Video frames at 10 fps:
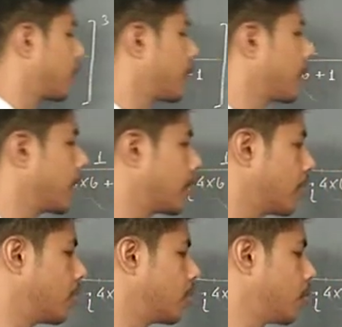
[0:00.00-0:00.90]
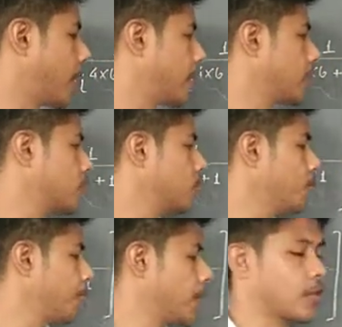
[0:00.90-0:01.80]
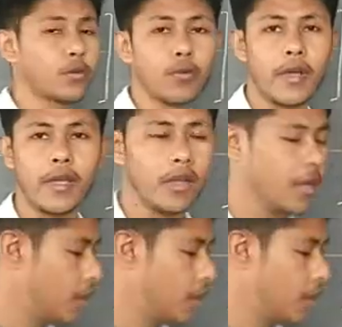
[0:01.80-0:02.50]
one we get here minus 2 plus 2I.